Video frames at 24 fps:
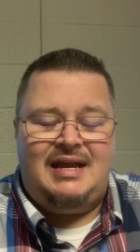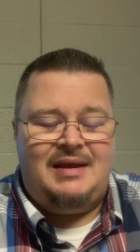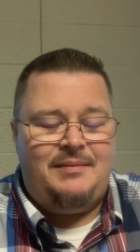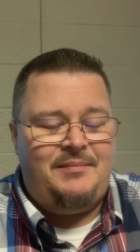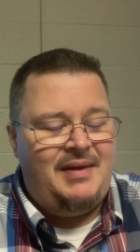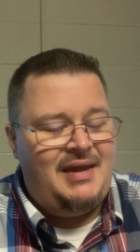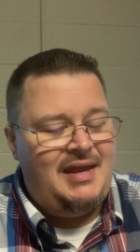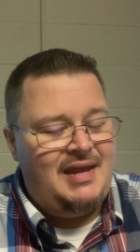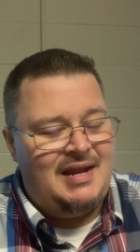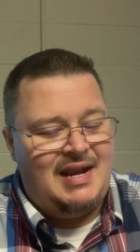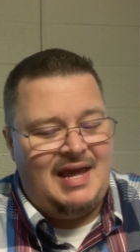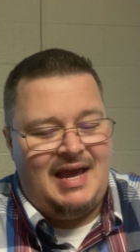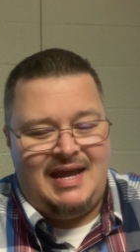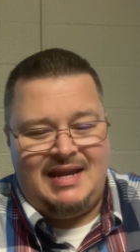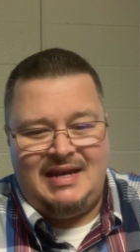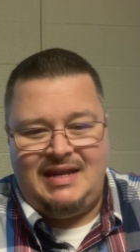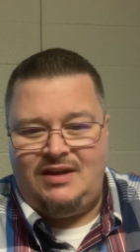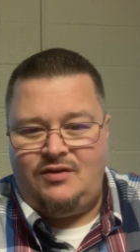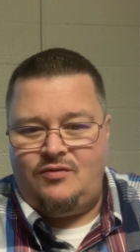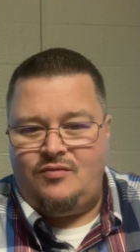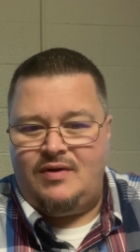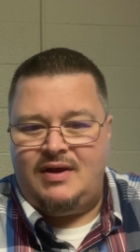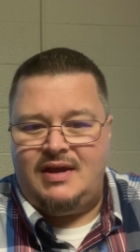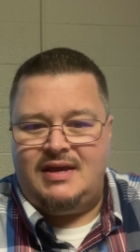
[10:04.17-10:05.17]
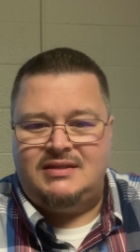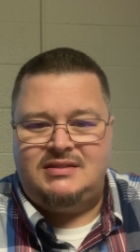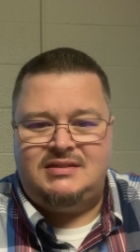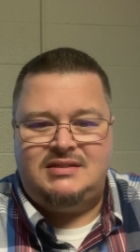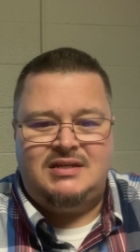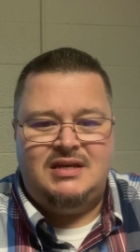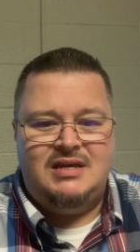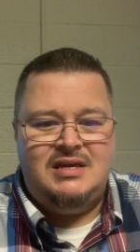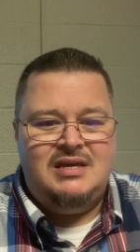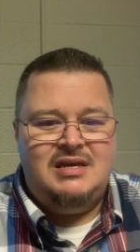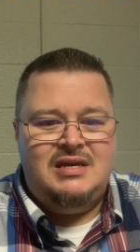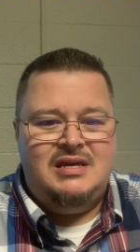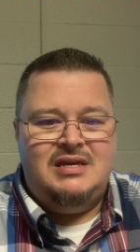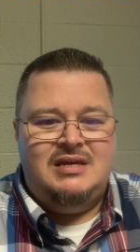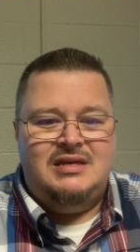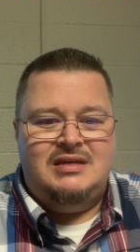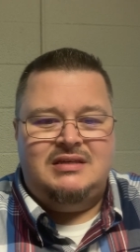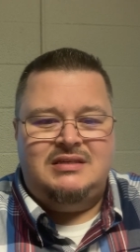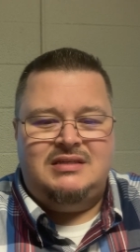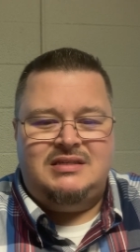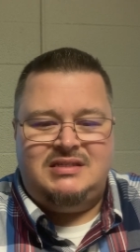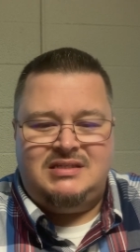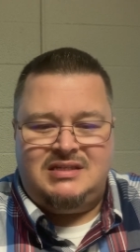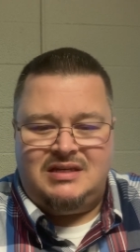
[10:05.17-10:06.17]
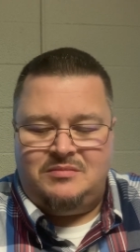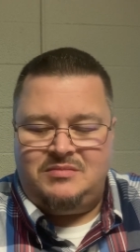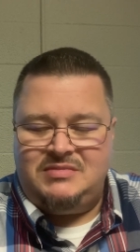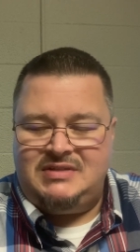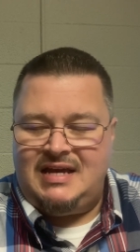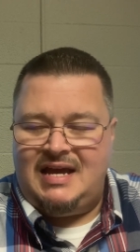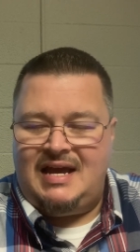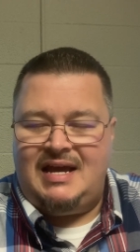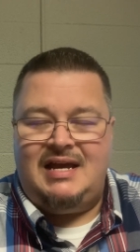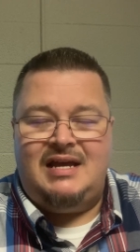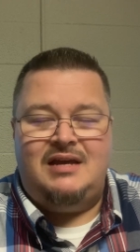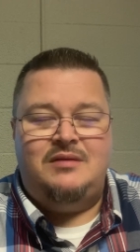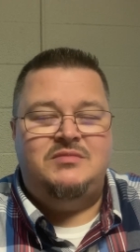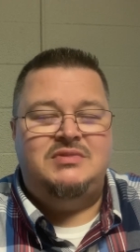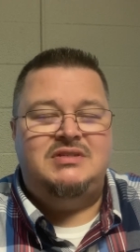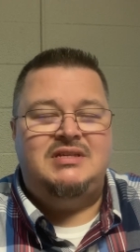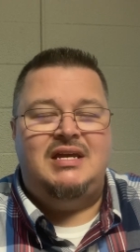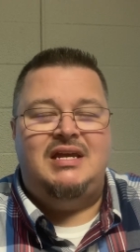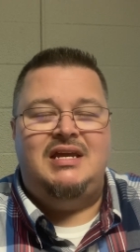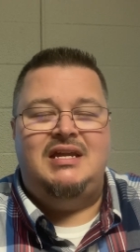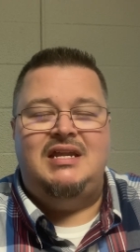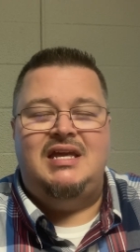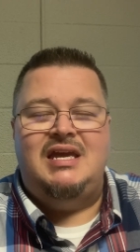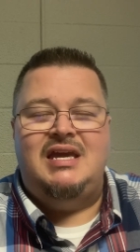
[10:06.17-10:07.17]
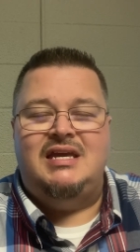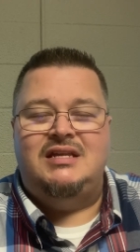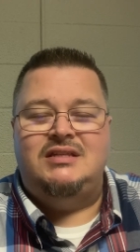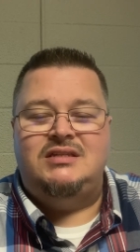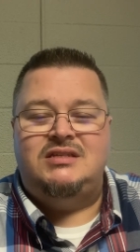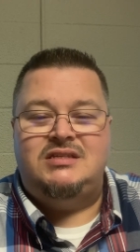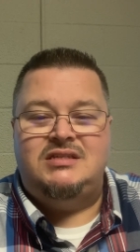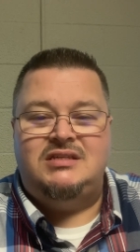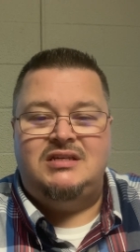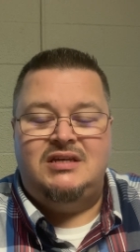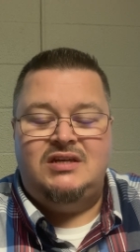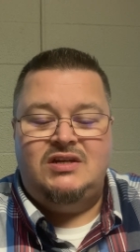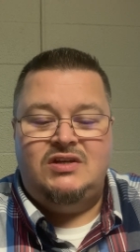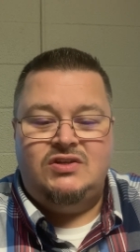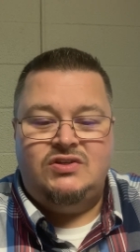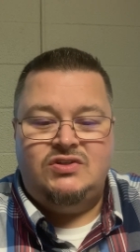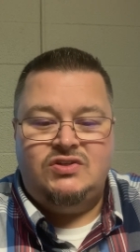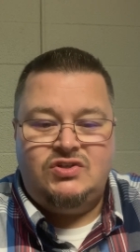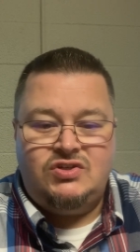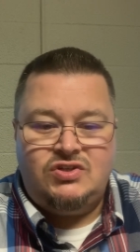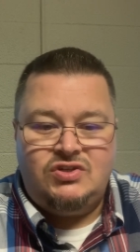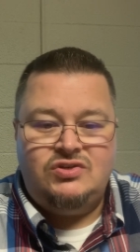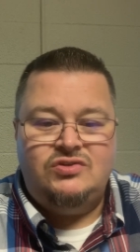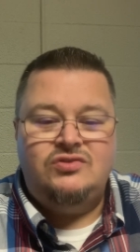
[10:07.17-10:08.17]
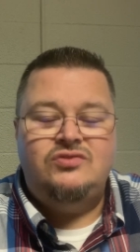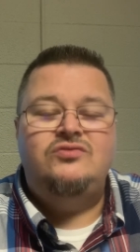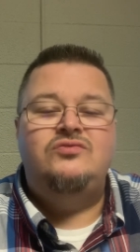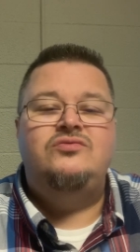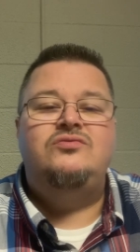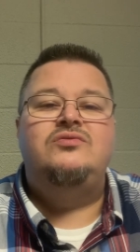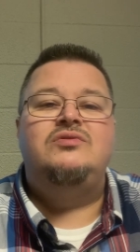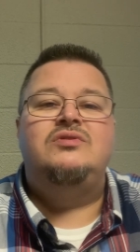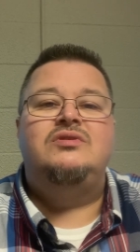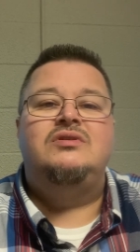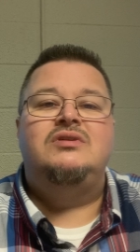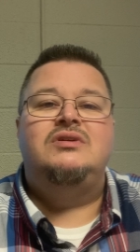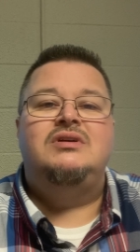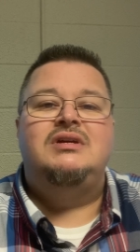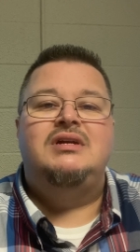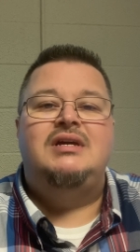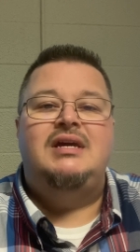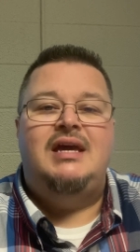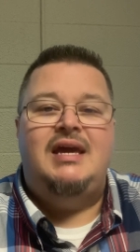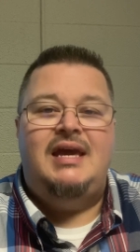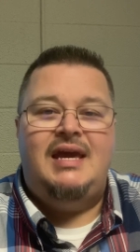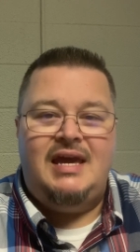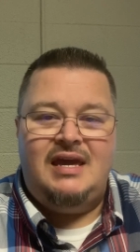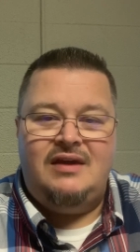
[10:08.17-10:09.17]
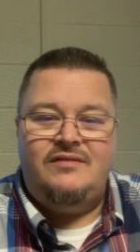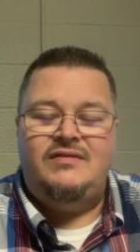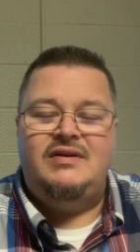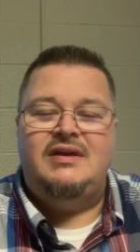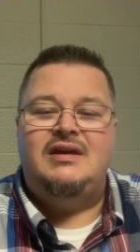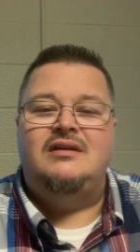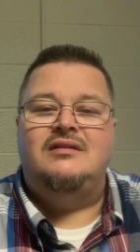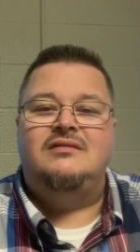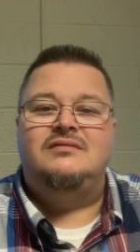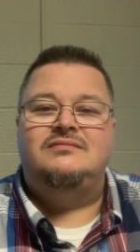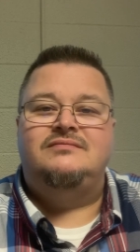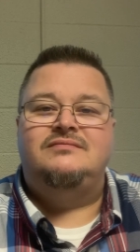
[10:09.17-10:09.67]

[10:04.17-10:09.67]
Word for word: Man, I need rest. Sometimes it gets too heavy.